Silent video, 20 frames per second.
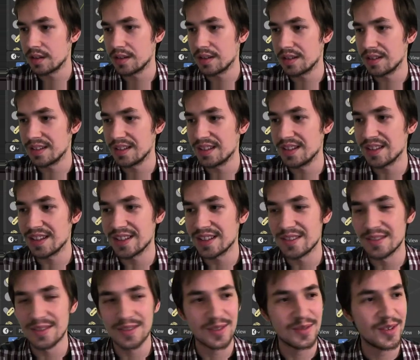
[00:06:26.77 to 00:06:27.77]
Like
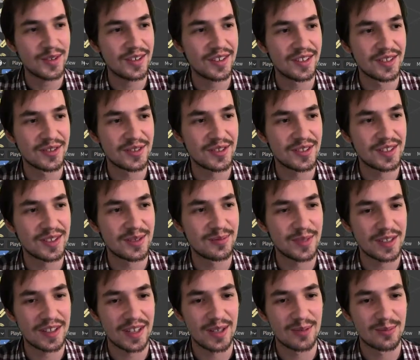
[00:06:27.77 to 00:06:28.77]
nodes are very interesting, but
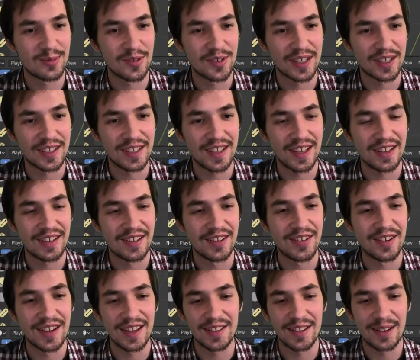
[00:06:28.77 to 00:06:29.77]
kind of boring. Yeah, no,
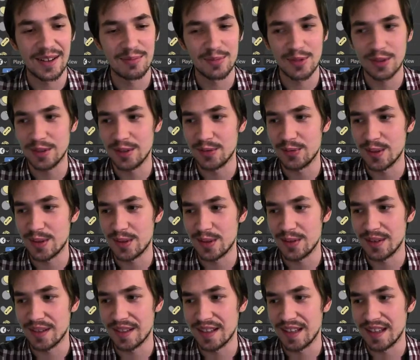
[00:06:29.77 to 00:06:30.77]
I'm totally with you
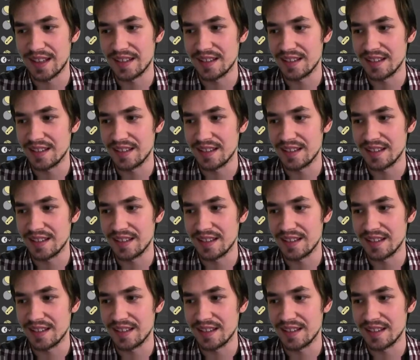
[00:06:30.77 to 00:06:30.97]
on that.